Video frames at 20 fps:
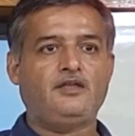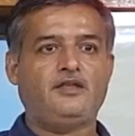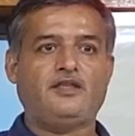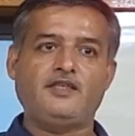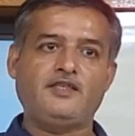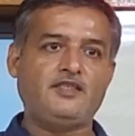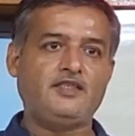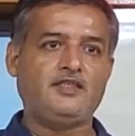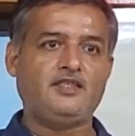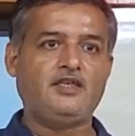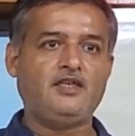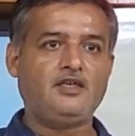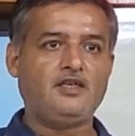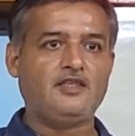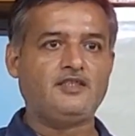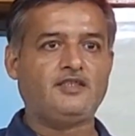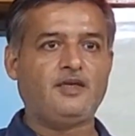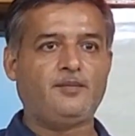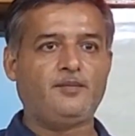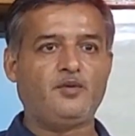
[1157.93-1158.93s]
This is the
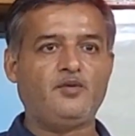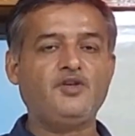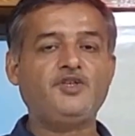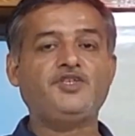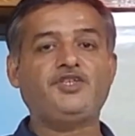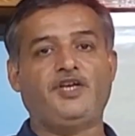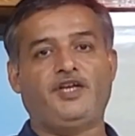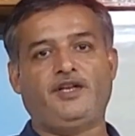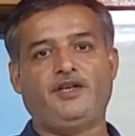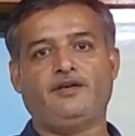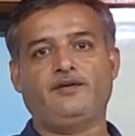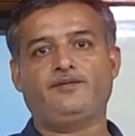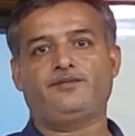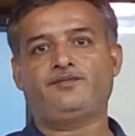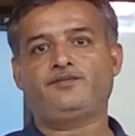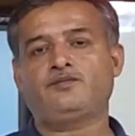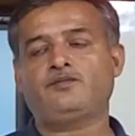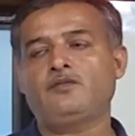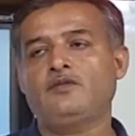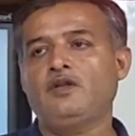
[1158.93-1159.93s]
concept of the sharing.
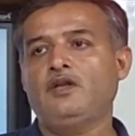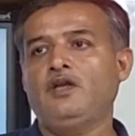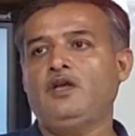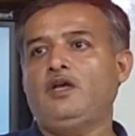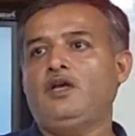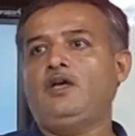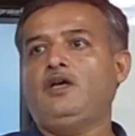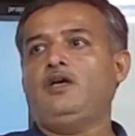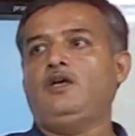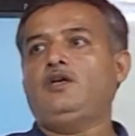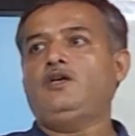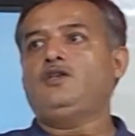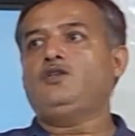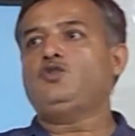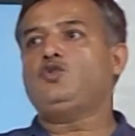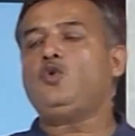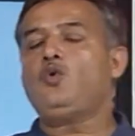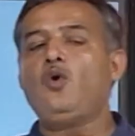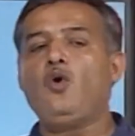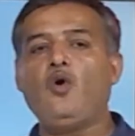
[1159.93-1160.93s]

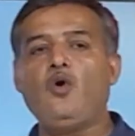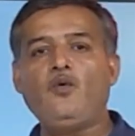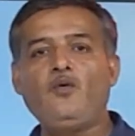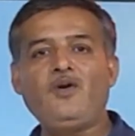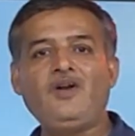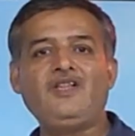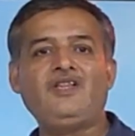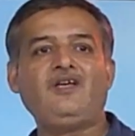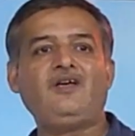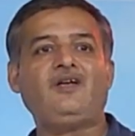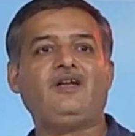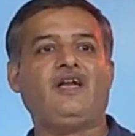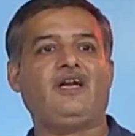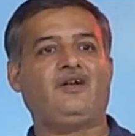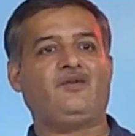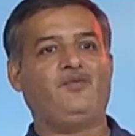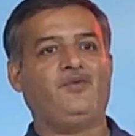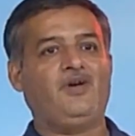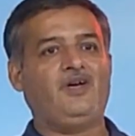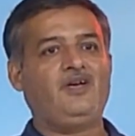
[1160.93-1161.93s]
So over the
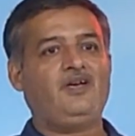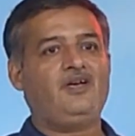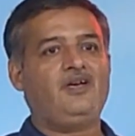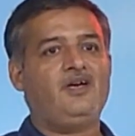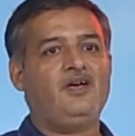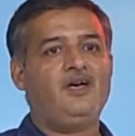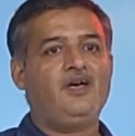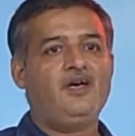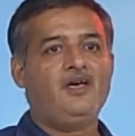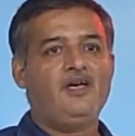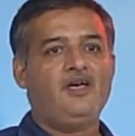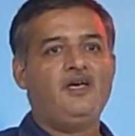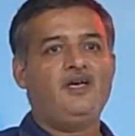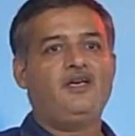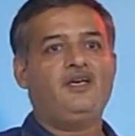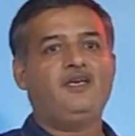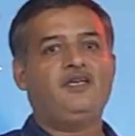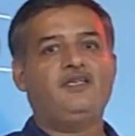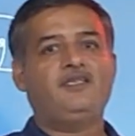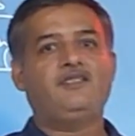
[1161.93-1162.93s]
network,
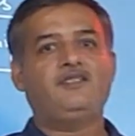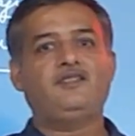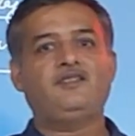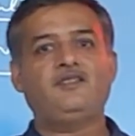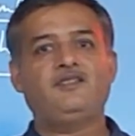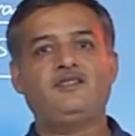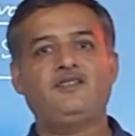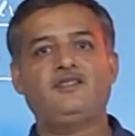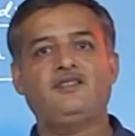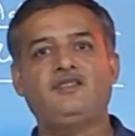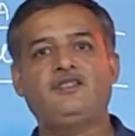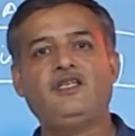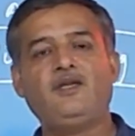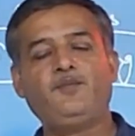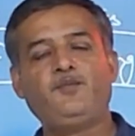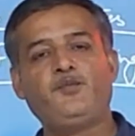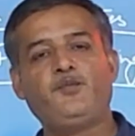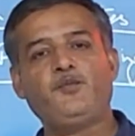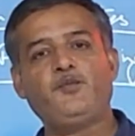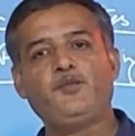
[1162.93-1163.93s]

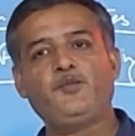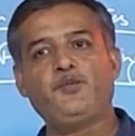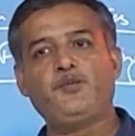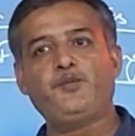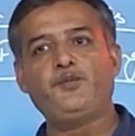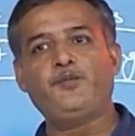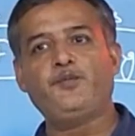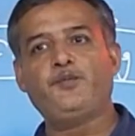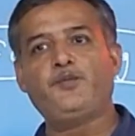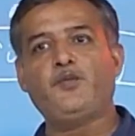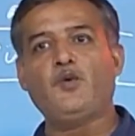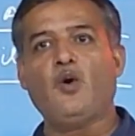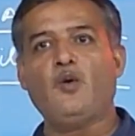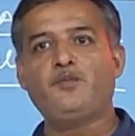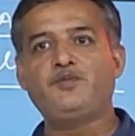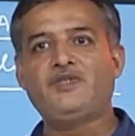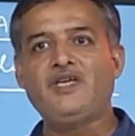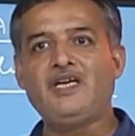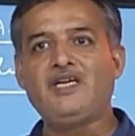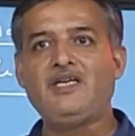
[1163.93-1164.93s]
the
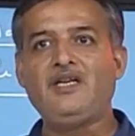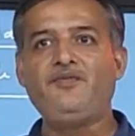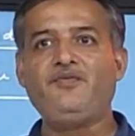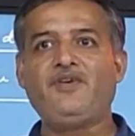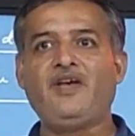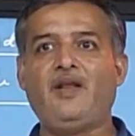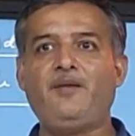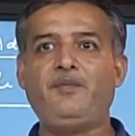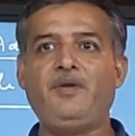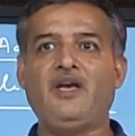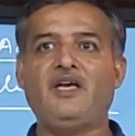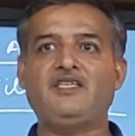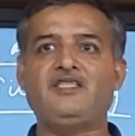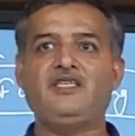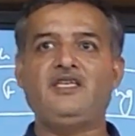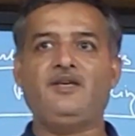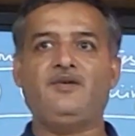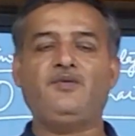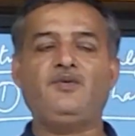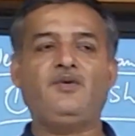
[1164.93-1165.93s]
objective can be
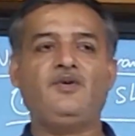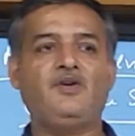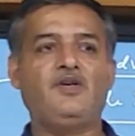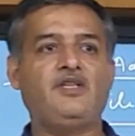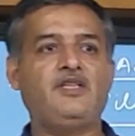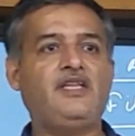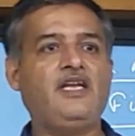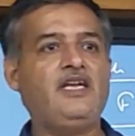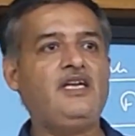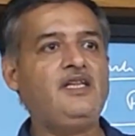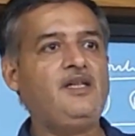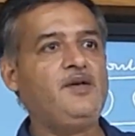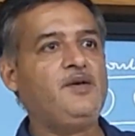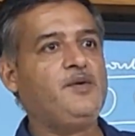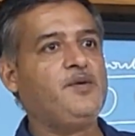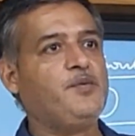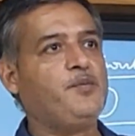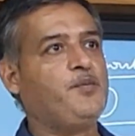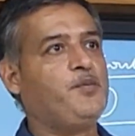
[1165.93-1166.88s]
achieved that